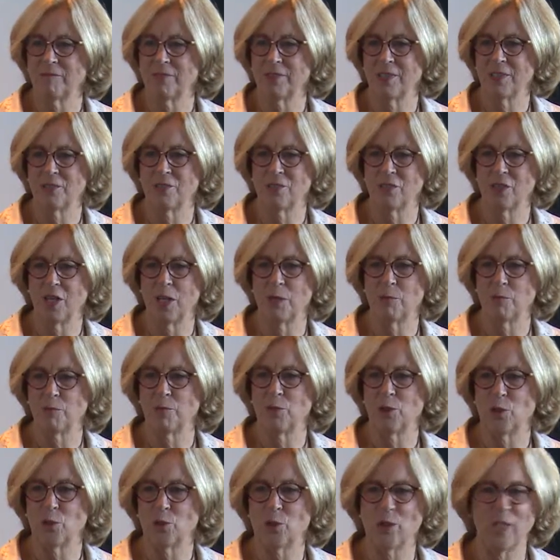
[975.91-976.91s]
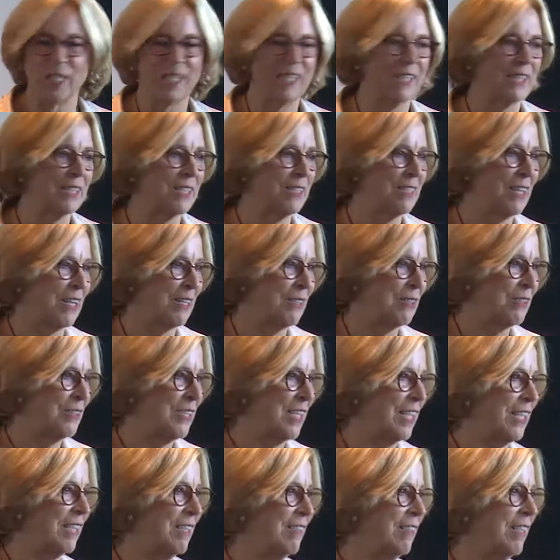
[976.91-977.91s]
this time for looking at the
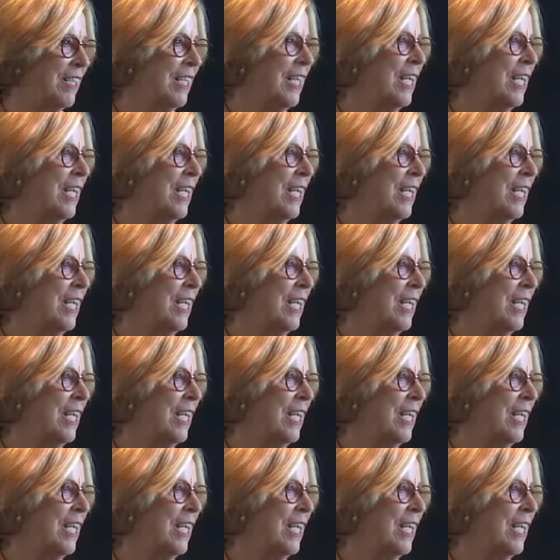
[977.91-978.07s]
sunset,